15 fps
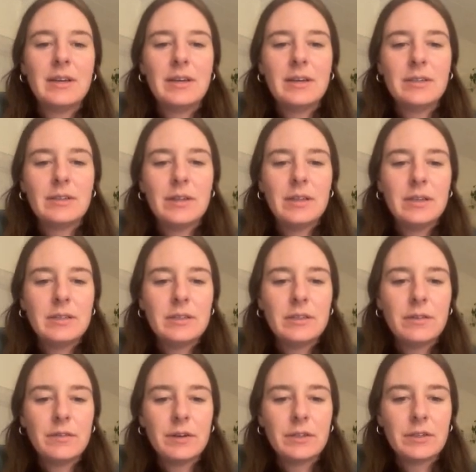So this is the
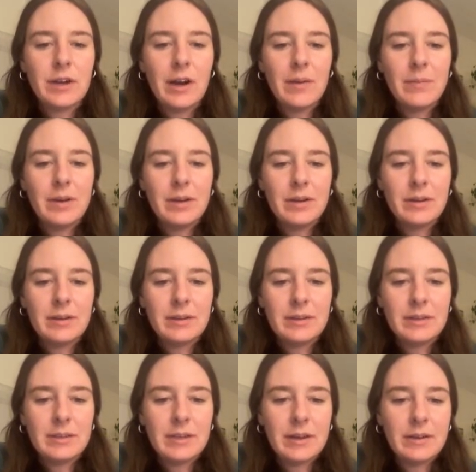first carbon.
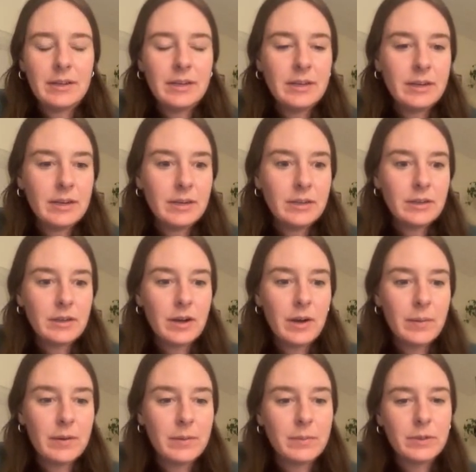Down here,
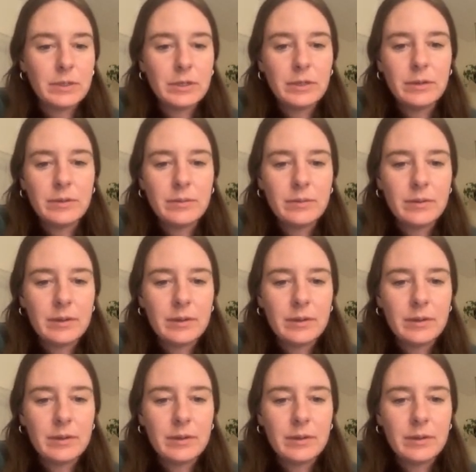carbon number 2,